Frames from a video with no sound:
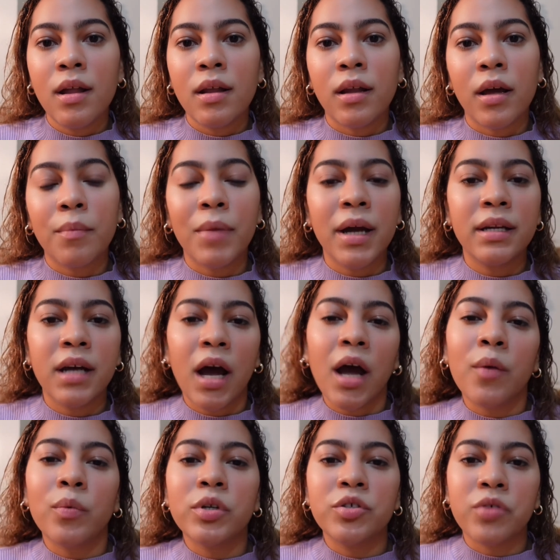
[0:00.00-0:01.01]
Like, my
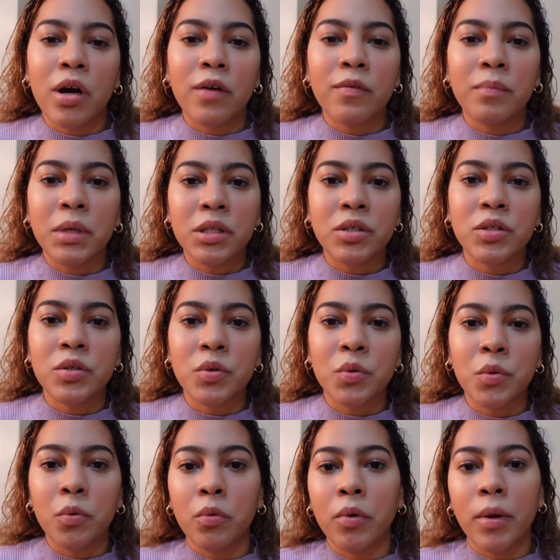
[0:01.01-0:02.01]
dad would drive me to
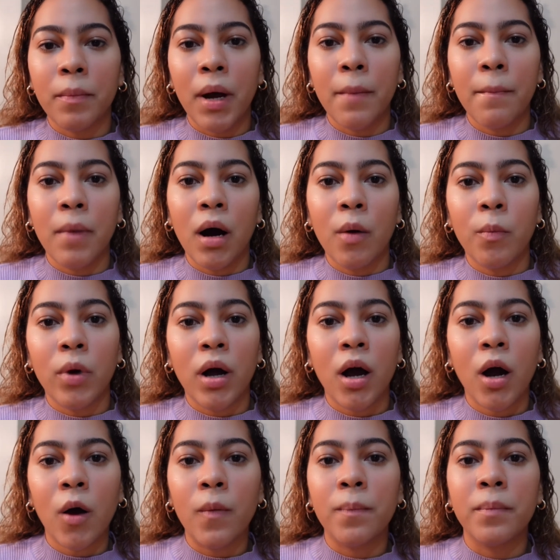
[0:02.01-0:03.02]
school, and my mom would
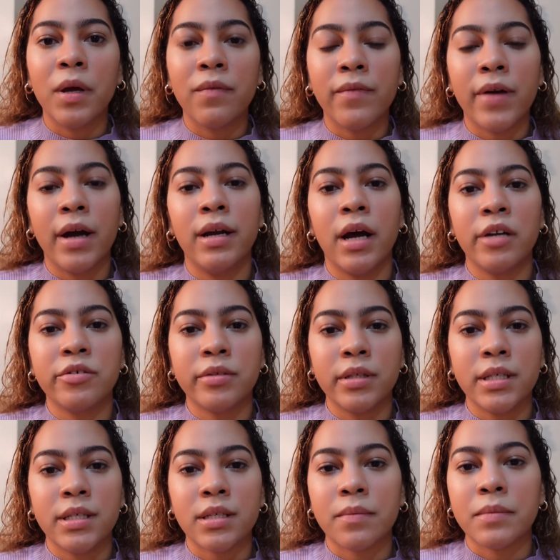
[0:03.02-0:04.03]
help me
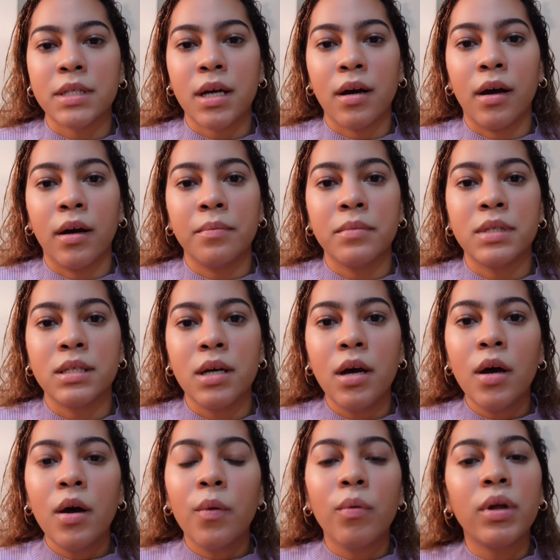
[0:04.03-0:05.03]
financially sometimes
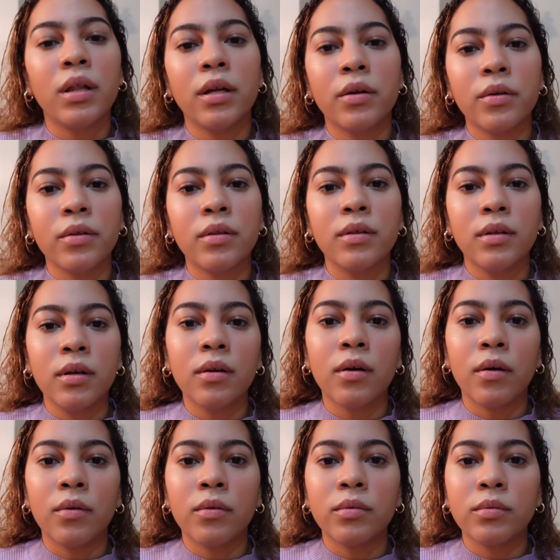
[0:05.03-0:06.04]
with little, you
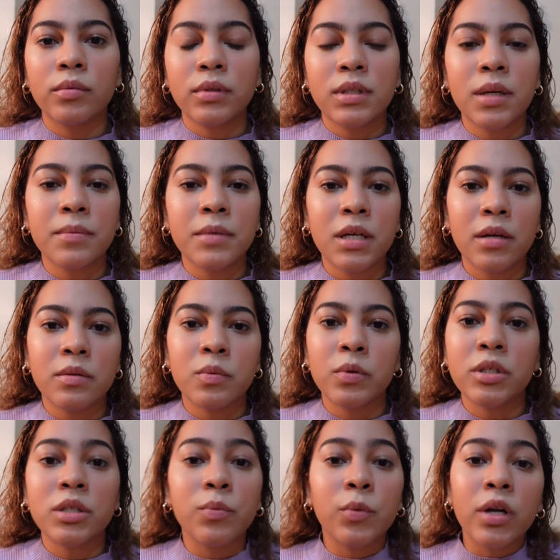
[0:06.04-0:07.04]
know, sometimes
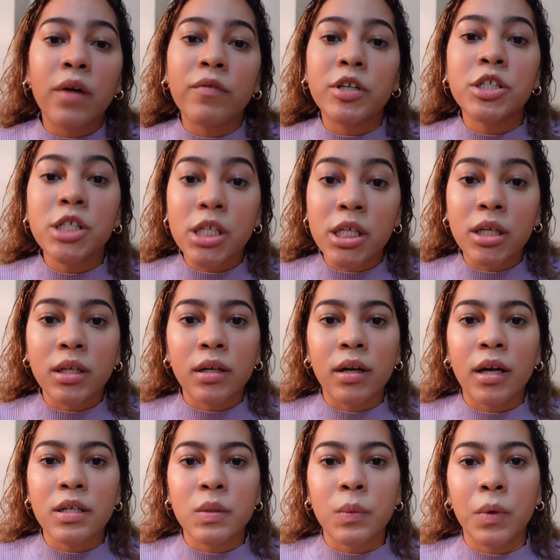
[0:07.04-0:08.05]
whenever she
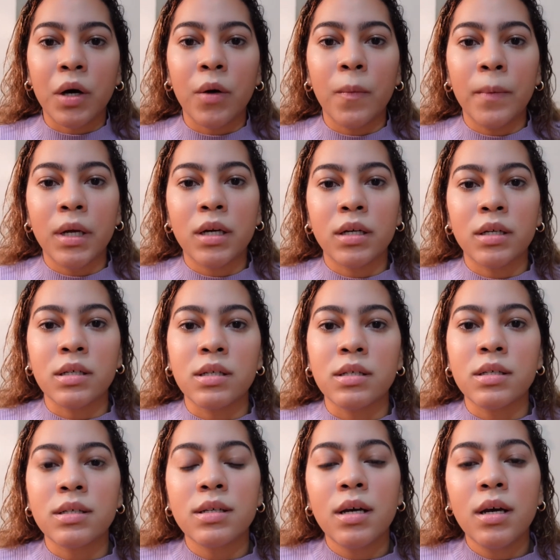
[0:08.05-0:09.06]
could as well,
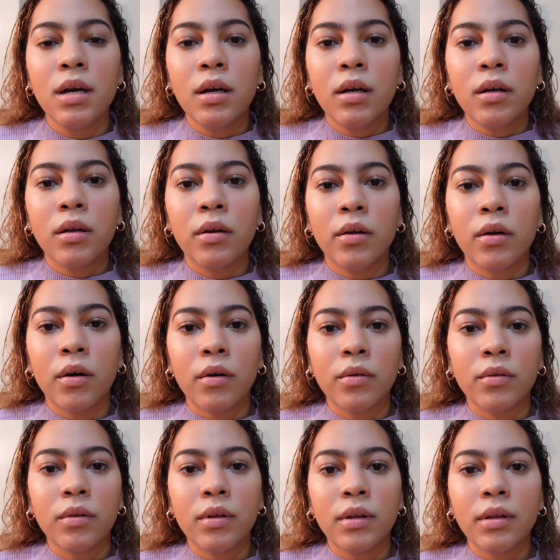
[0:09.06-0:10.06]
because, you
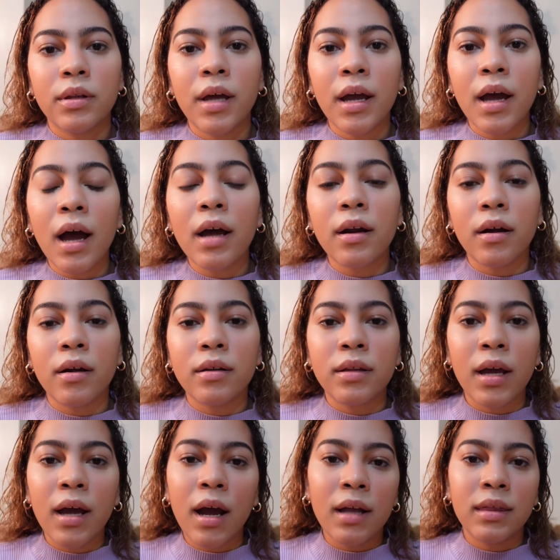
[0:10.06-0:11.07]
know, they
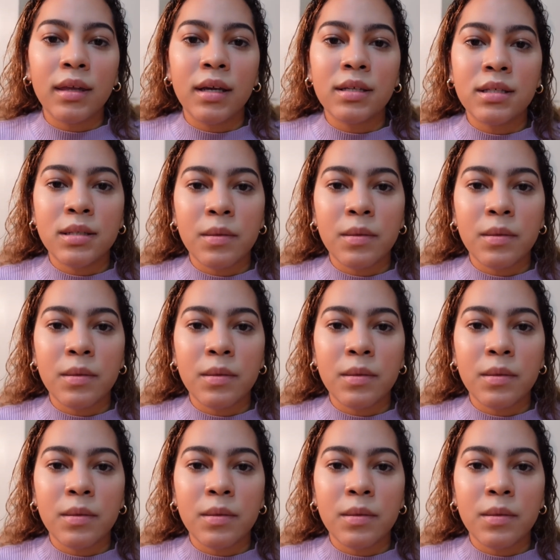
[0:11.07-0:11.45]
had things to